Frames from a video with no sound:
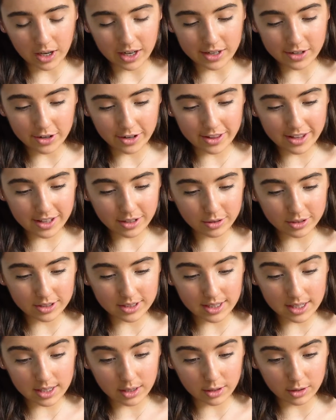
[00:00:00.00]
I know that looks
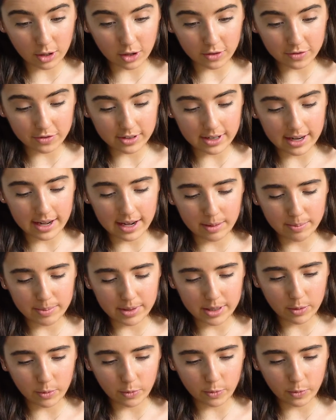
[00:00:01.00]
like a lot for now,
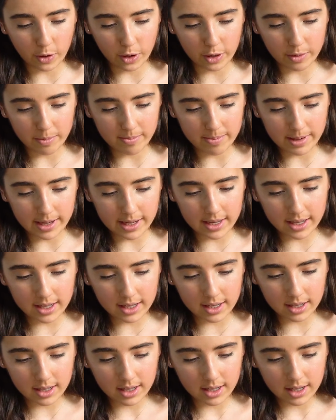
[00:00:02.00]
but it won't
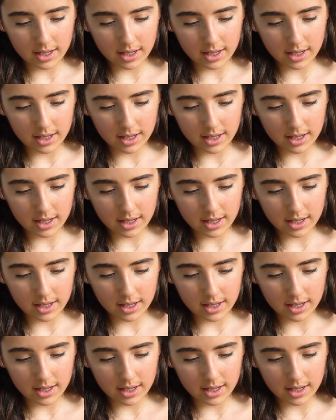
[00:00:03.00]
be.